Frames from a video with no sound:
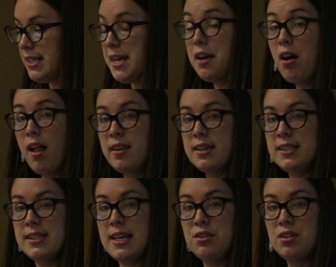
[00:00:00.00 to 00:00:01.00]

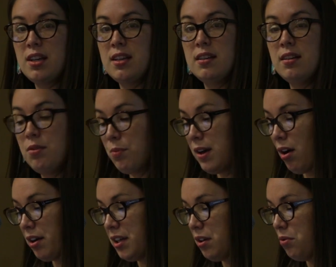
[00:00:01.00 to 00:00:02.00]
Decolonization, we
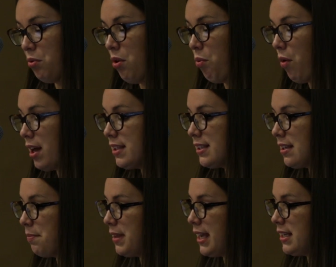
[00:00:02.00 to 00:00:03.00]
argue, wants
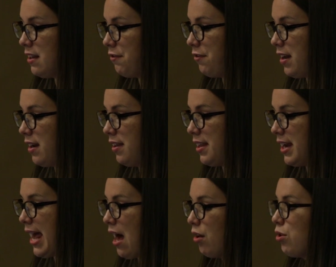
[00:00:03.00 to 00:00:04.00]
something different
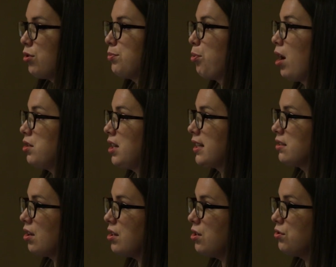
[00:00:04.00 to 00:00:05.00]
than how those
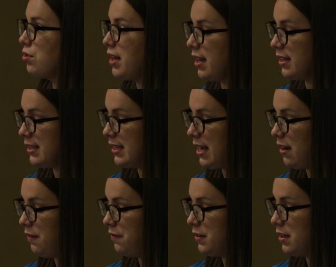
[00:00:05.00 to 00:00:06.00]
projects are usually
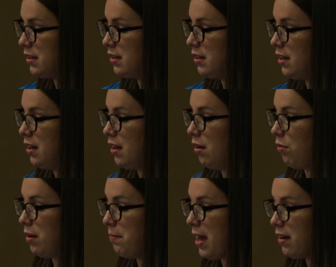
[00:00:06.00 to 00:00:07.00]
conceived.
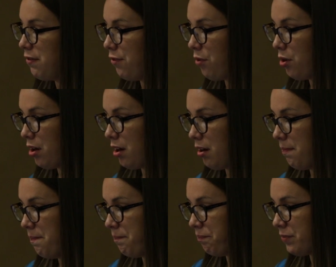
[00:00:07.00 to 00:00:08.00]
When
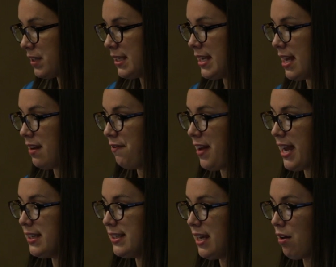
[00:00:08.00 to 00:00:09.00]
metaphor
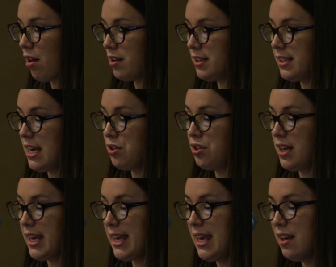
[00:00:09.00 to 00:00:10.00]
invades
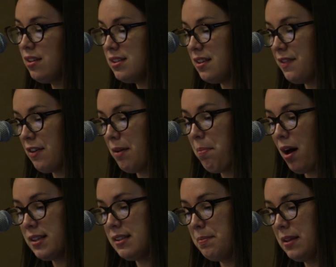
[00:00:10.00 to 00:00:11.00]
decolonization, it kills the very
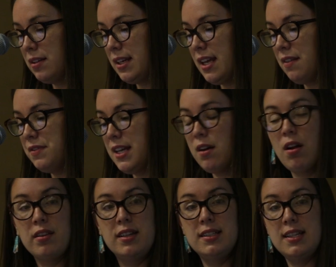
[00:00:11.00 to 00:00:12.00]
possibility of
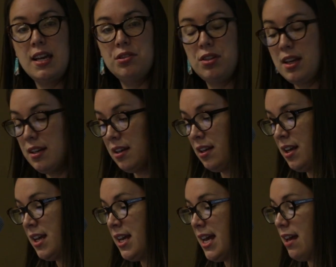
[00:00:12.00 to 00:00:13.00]
decolonization.
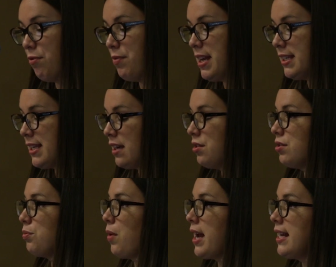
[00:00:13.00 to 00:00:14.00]
It
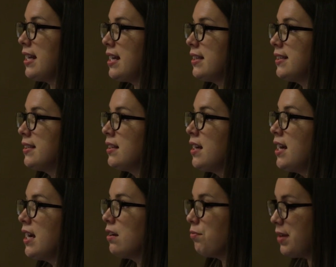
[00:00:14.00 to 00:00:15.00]
recenters whiteness,
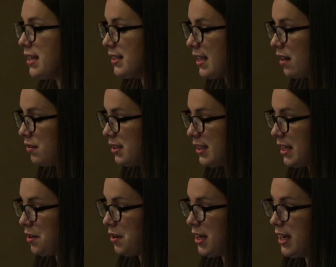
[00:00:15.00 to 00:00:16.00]
it resettles
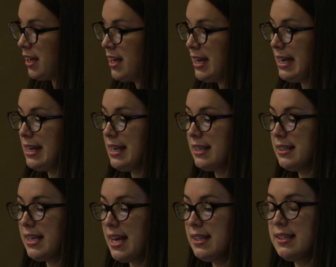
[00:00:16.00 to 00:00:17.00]
theory, it
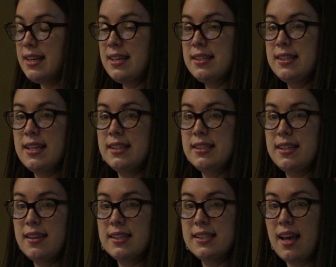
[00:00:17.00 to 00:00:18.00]
extends innocence
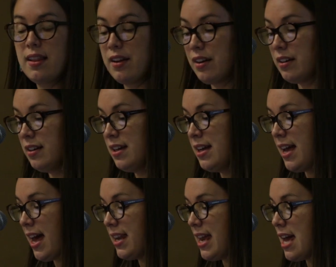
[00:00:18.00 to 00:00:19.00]
to the settler,
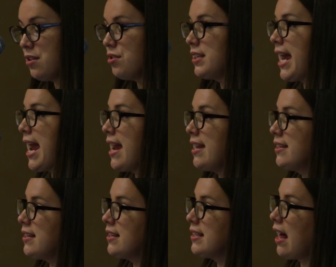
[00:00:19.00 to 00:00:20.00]
and it
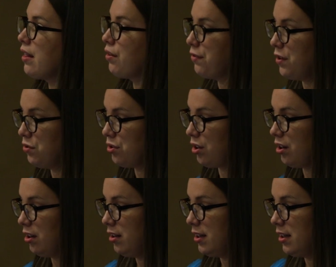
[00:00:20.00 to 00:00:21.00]
entertains a settler
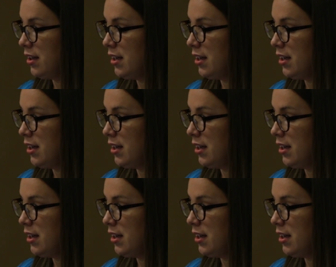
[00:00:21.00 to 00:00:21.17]
future.